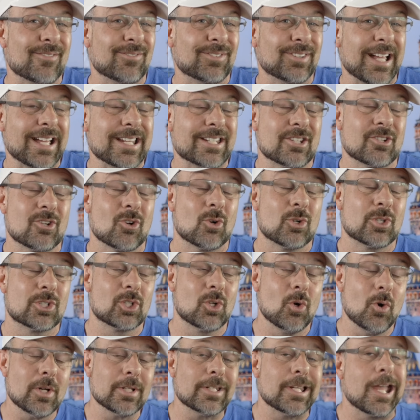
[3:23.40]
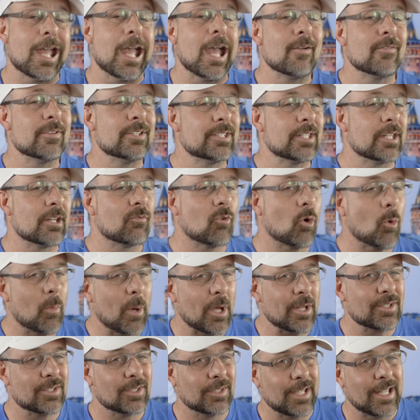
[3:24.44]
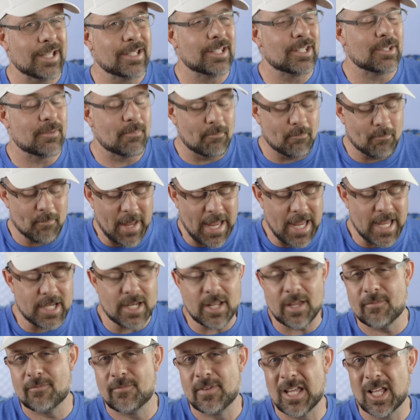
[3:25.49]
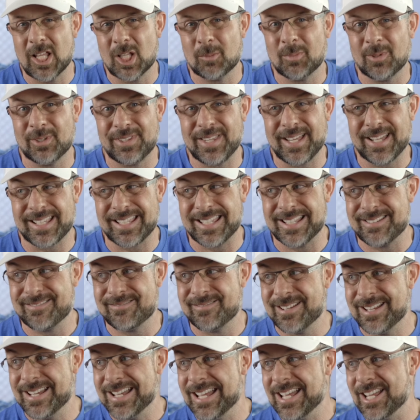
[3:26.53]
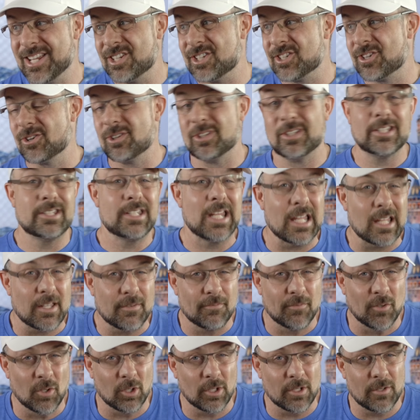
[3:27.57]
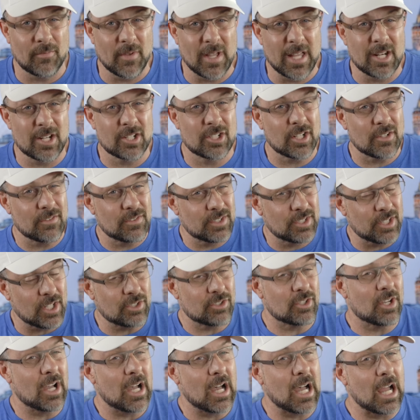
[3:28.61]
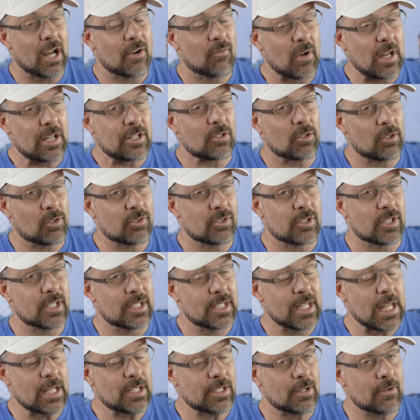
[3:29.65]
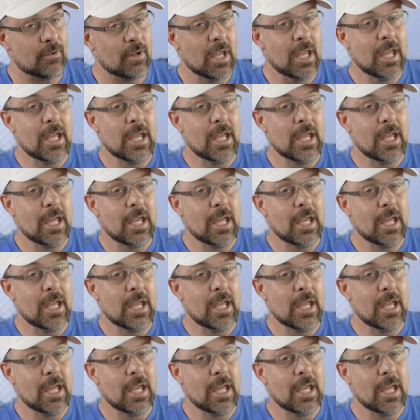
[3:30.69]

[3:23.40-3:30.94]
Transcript: of lenses, or it's going to have a set of robust lenses made available that can certainly take full advantage of such a high resolution sensor.